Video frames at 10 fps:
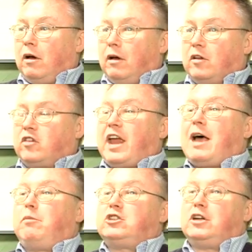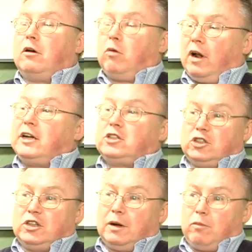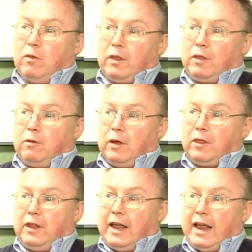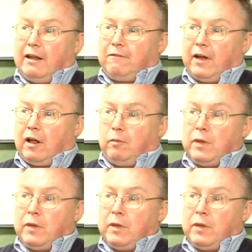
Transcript: establishing a relationship with the NFL.